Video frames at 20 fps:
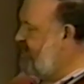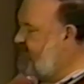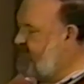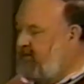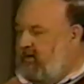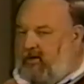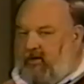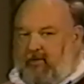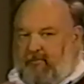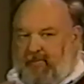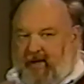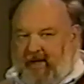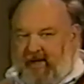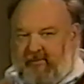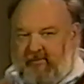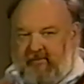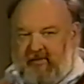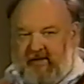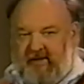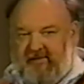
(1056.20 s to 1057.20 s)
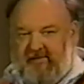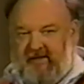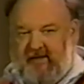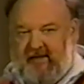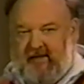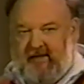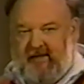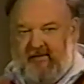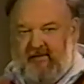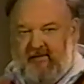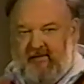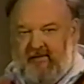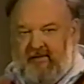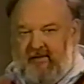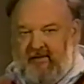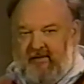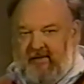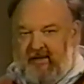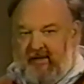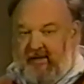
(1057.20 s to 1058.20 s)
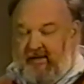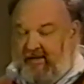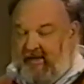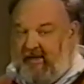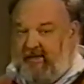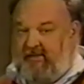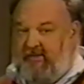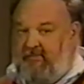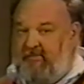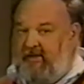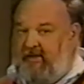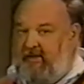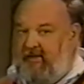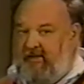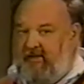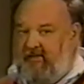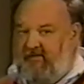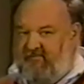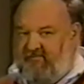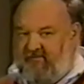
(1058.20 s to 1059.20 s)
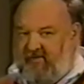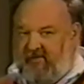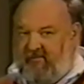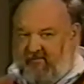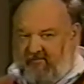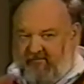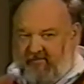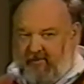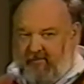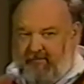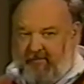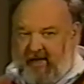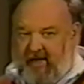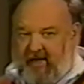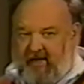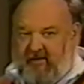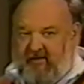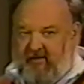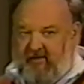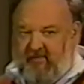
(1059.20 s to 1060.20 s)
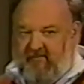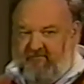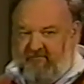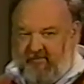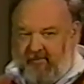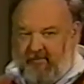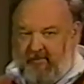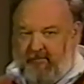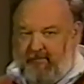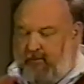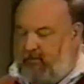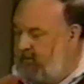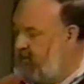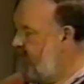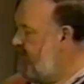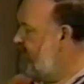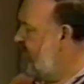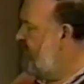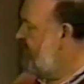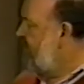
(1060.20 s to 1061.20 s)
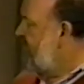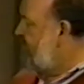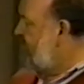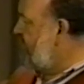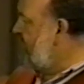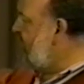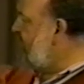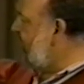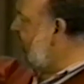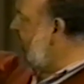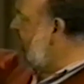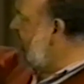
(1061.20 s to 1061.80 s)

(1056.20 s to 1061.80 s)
stall pattern like that. And that to me is very, very bad and very poor. The reason